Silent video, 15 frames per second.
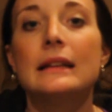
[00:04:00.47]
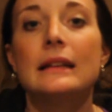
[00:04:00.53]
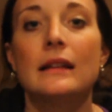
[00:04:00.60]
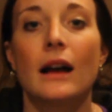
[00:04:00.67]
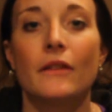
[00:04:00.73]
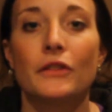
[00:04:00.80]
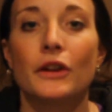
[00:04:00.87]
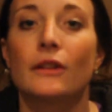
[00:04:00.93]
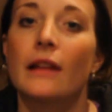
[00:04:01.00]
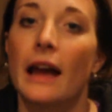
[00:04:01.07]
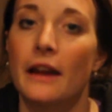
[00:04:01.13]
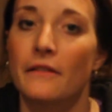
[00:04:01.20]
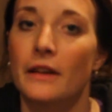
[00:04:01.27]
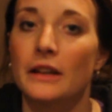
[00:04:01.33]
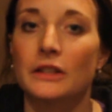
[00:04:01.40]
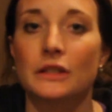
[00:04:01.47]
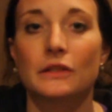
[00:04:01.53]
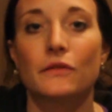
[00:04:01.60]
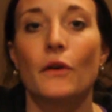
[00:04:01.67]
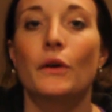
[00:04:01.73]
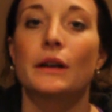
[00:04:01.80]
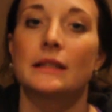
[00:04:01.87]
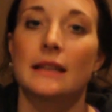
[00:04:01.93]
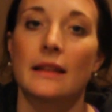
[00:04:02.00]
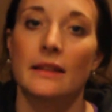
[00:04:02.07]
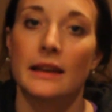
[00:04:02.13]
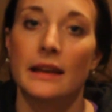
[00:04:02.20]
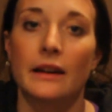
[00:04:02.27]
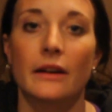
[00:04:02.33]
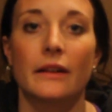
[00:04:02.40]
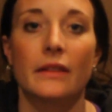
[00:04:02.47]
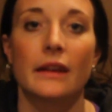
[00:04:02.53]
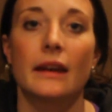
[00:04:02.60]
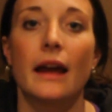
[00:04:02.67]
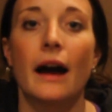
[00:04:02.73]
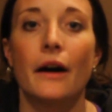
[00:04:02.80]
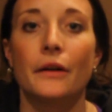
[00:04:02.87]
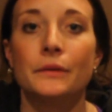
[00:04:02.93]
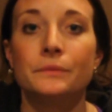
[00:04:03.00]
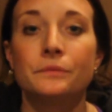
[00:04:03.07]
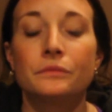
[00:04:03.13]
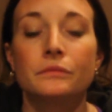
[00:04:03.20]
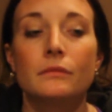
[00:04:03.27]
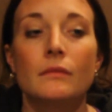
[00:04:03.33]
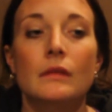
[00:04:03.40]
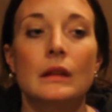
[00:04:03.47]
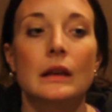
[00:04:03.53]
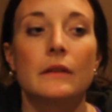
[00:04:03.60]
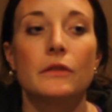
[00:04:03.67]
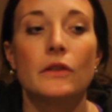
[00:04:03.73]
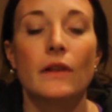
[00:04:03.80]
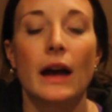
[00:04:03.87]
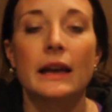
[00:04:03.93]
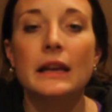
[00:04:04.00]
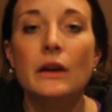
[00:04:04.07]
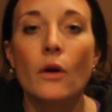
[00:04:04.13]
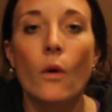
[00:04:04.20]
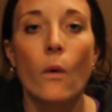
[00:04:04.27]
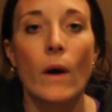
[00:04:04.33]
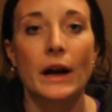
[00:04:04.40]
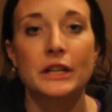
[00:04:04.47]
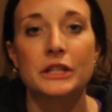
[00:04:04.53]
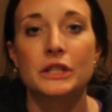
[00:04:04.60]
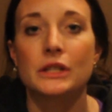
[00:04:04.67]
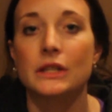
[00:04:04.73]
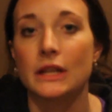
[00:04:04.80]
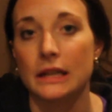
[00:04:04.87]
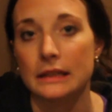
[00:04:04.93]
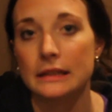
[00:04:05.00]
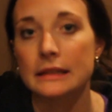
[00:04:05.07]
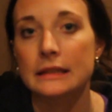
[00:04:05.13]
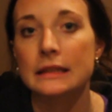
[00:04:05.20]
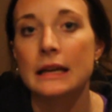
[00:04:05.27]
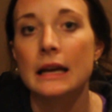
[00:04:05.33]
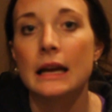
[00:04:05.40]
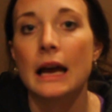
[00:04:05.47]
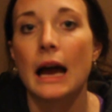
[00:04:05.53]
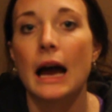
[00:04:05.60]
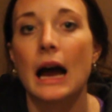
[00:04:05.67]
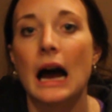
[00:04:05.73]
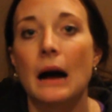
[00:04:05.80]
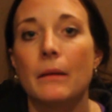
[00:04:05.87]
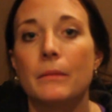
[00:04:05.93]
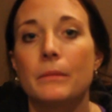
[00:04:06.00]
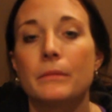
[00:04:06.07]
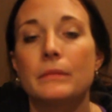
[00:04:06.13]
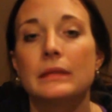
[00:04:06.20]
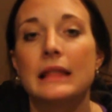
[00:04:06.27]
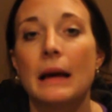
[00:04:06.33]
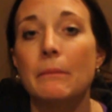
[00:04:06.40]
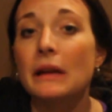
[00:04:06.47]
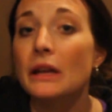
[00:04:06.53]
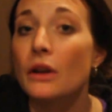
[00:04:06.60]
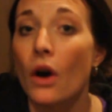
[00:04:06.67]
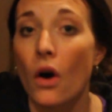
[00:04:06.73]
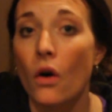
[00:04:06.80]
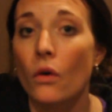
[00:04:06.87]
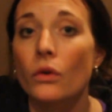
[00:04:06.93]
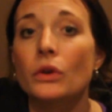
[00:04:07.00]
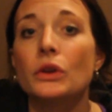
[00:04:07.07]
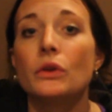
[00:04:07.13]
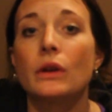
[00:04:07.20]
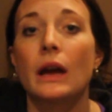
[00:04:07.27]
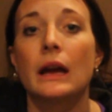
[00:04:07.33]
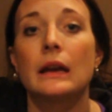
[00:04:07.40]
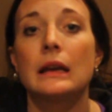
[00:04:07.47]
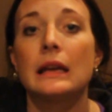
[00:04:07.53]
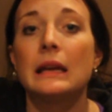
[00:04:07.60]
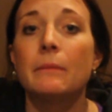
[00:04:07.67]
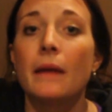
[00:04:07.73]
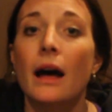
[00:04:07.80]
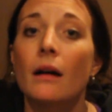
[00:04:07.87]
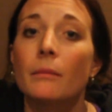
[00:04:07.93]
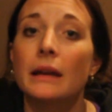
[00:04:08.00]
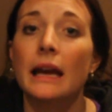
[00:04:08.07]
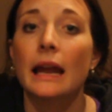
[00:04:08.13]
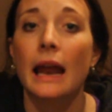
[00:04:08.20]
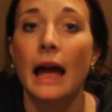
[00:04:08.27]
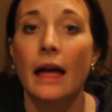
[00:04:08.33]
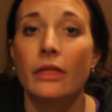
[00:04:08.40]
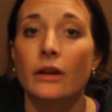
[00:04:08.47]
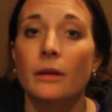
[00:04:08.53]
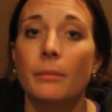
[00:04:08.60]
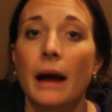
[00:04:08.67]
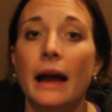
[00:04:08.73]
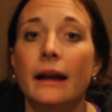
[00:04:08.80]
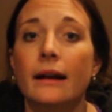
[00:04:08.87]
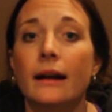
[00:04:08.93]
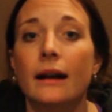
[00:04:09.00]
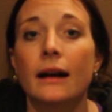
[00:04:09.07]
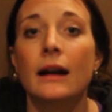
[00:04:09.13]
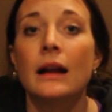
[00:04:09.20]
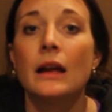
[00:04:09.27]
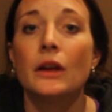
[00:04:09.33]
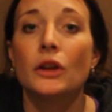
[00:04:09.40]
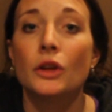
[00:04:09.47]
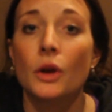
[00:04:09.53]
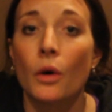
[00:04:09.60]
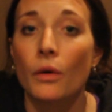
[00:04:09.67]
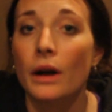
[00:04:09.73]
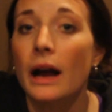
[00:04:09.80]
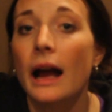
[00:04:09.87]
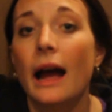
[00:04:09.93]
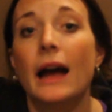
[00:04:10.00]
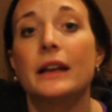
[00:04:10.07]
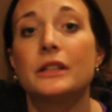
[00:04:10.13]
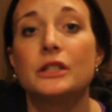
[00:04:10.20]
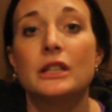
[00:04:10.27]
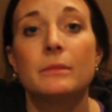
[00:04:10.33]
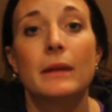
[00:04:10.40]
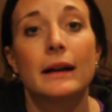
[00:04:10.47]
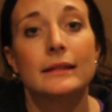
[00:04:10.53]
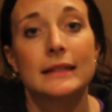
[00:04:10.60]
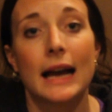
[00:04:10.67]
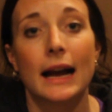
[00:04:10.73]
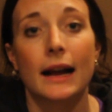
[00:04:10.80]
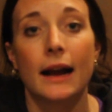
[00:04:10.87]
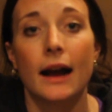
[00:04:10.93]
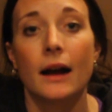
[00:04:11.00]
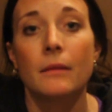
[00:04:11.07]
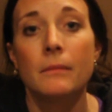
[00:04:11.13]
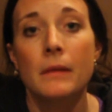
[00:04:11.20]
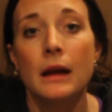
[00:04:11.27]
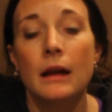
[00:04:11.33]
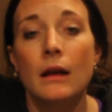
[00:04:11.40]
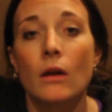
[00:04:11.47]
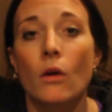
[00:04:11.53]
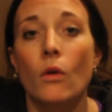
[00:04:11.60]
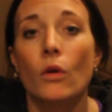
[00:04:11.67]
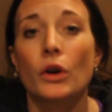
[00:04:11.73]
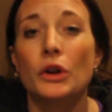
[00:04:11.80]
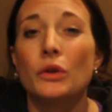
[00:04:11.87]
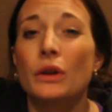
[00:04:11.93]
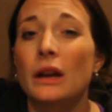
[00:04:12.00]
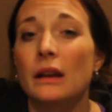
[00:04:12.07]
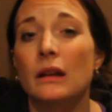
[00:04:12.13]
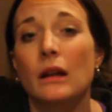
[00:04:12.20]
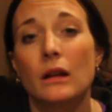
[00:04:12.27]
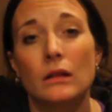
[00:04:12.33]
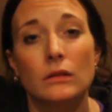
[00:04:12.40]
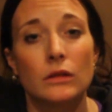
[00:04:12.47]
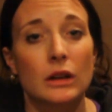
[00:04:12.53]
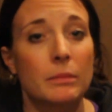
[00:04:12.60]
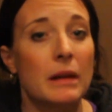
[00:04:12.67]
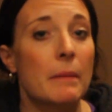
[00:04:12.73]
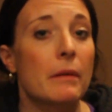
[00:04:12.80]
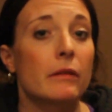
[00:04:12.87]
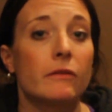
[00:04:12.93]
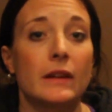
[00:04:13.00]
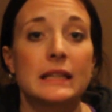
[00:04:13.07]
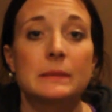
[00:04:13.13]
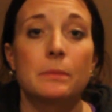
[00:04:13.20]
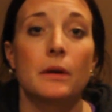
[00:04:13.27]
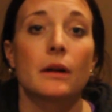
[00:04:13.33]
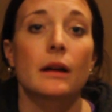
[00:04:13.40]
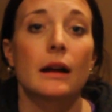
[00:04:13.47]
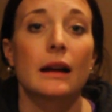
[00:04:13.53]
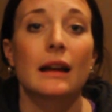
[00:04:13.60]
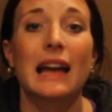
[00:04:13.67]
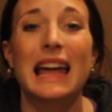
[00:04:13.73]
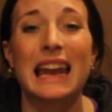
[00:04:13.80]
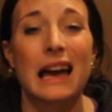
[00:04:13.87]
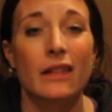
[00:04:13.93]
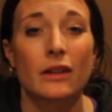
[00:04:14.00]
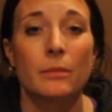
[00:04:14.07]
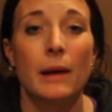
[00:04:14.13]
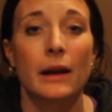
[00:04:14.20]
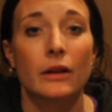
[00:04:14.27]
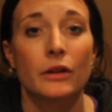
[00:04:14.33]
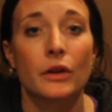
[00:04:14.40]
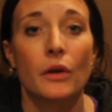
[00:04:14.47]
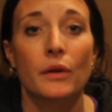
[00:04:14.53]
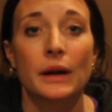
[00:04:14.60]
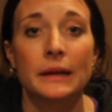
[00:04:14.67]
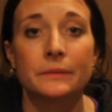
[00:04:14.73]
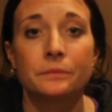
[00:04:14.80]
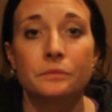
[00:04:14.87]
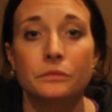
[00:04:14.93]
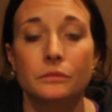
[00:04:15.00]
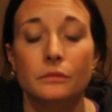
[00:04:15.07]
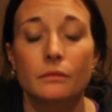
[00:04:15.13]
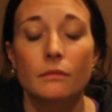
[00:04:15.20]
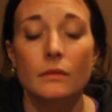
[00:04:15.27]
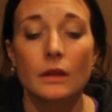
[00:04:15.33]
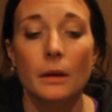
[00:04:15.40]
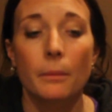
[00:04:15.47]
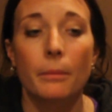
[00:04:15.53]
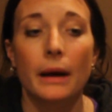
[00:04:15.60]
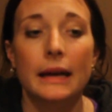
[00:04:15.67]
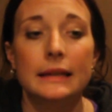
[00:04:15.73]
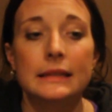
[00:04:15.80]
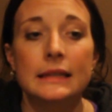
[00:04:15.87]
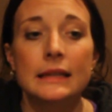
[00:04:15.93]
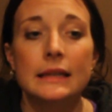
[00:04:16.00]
of your life and just focus on the here and the now. If you have any questions, let me know. You can email me at heatherbyeryoga@gmail.com, or you can look me up on Facebook at Heather Byer Yoga. But